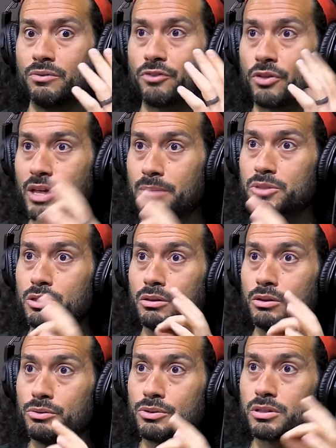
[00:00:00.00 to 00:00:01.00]
for them to
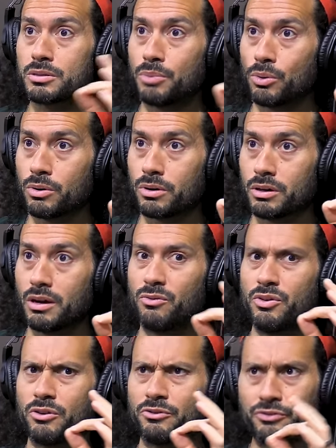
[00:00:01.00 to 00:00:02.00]
lose support
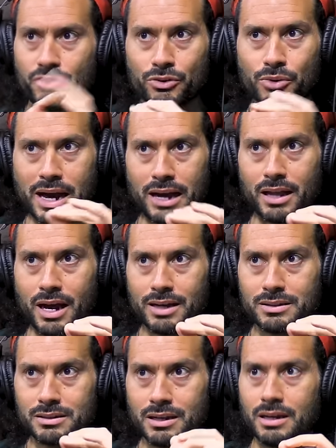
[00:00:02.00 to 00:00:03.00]
of their few
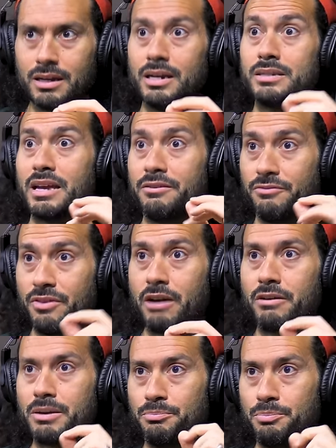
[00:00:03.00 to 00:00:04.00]
allies is a
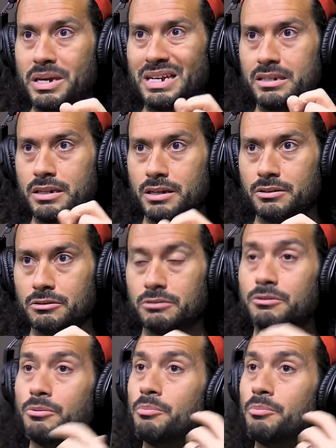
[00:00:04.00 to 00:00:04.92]
very big deal.